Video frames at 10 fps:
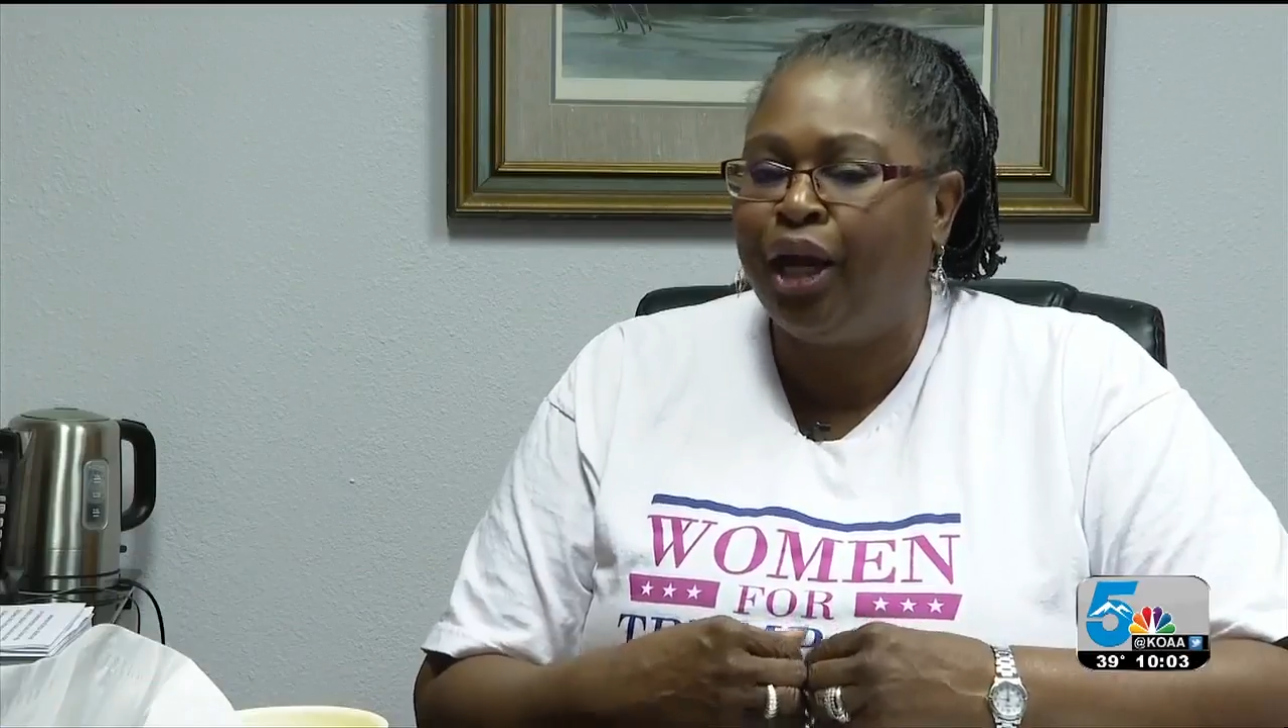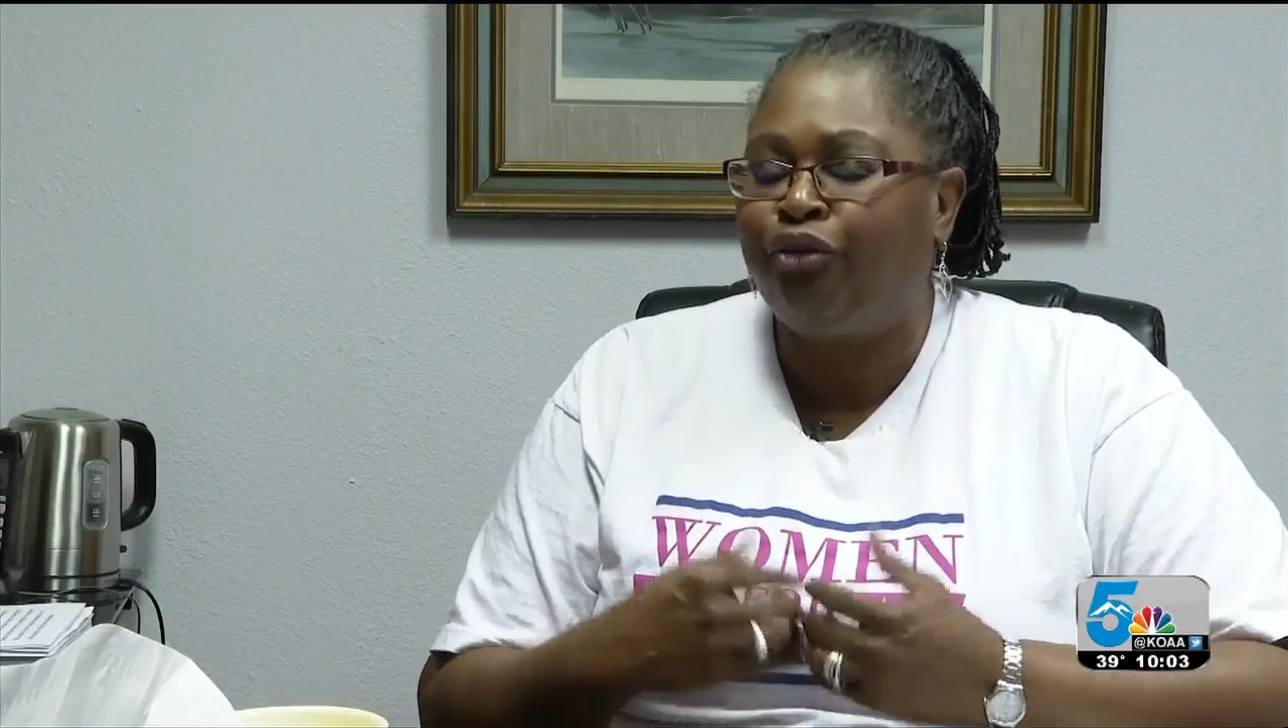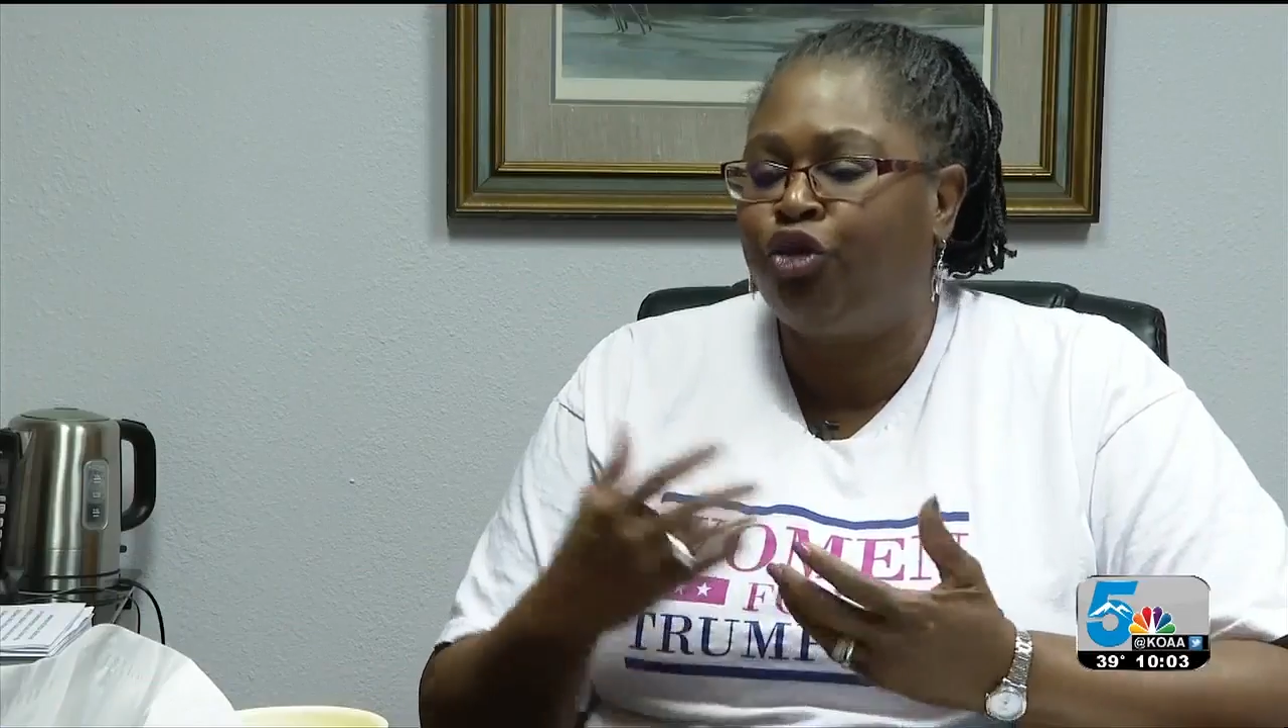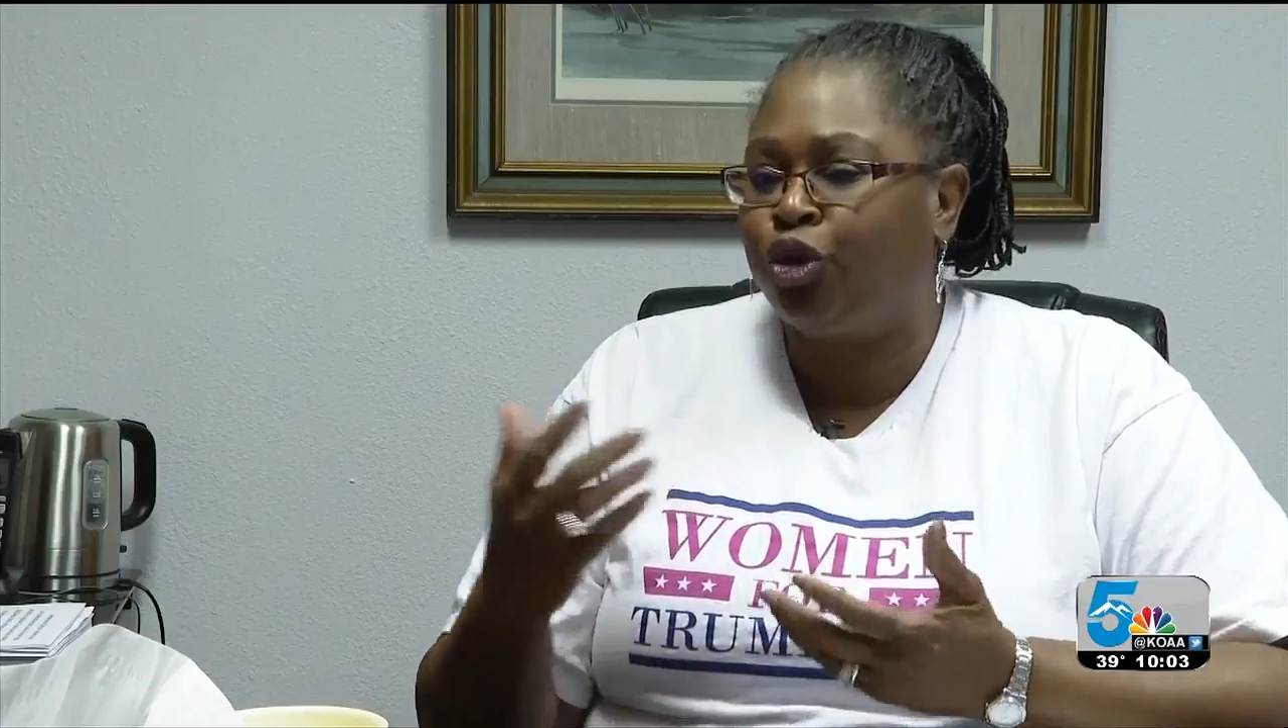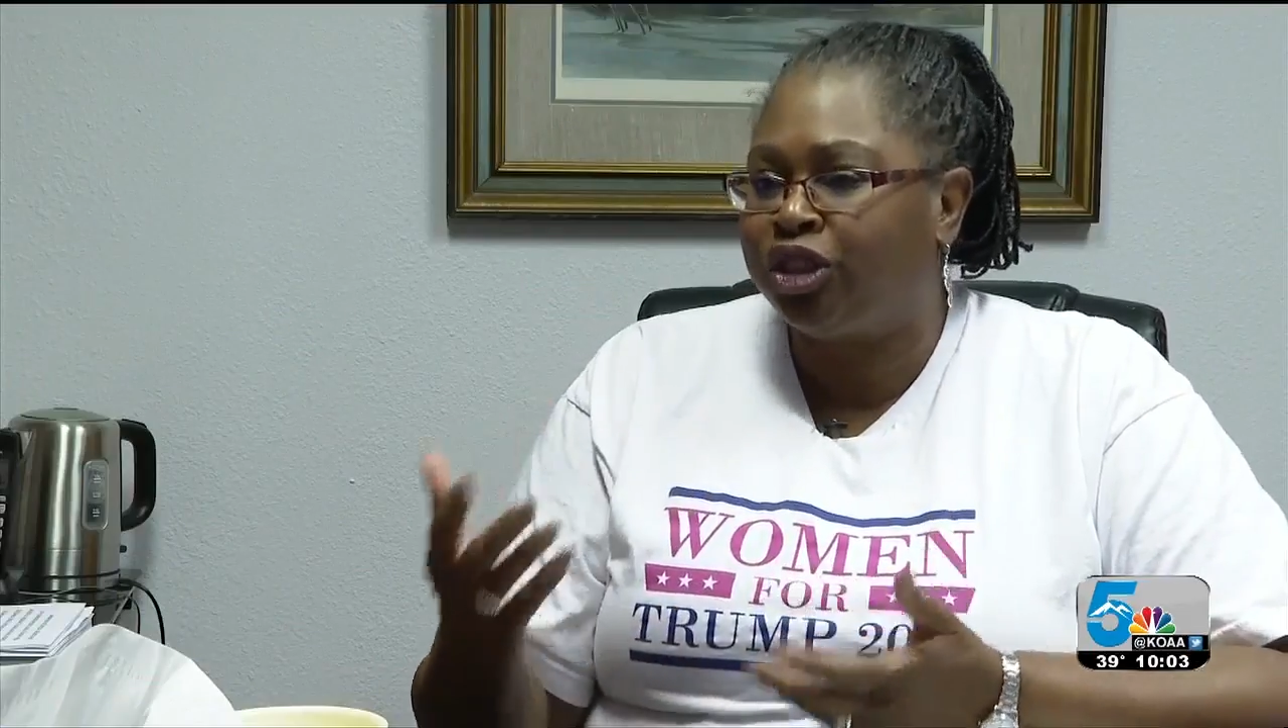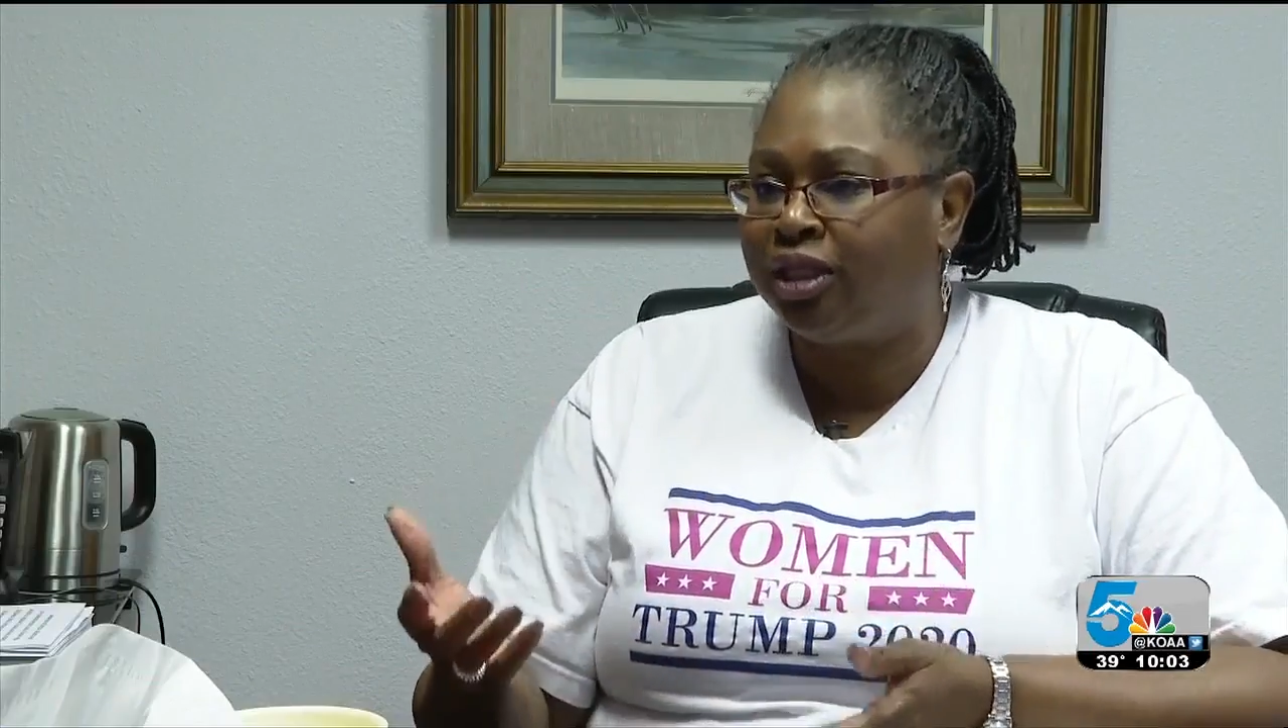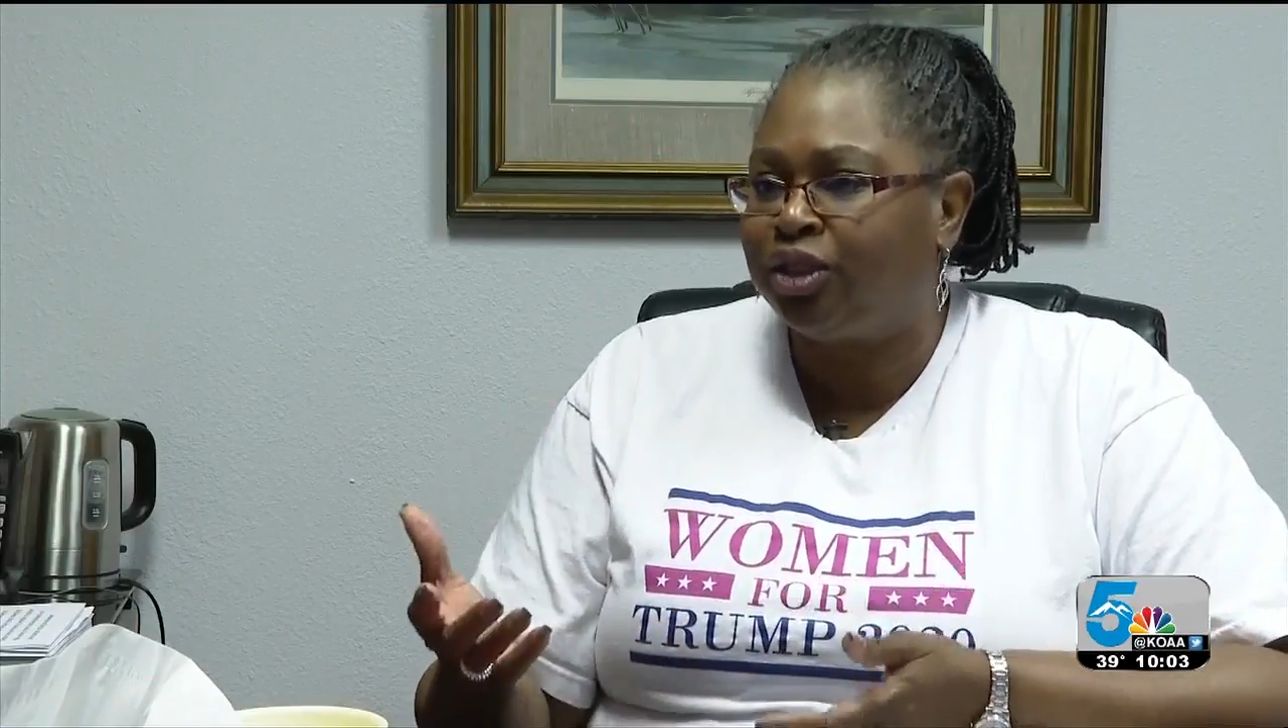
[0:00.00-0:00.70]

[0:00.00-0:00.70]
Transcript: And of course,